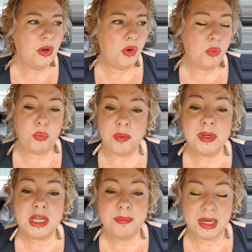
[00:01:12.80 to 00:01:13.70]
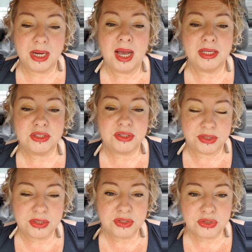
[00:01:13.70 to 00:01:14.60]
oh, women can be
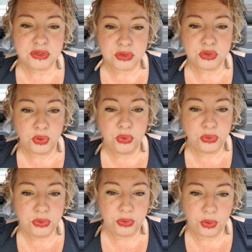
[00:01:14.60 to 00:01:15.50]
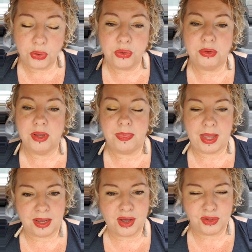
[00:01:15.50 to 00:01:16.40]
narcissists too, and
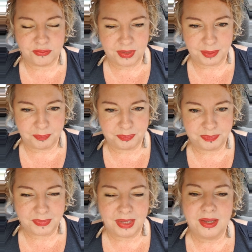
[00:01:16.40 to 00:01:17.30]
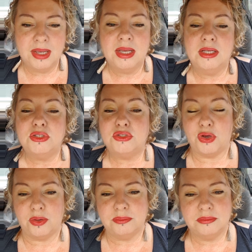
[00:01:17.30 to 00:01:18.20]
that kind of thing.
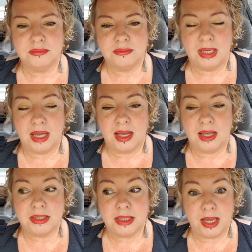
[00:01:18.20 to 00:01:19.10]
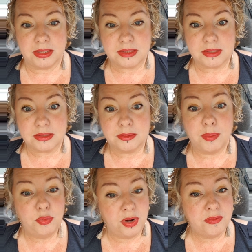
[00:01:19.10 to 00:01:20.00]
So, yes,
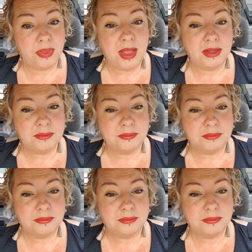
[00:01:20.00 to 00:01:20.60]
I'm aware of that.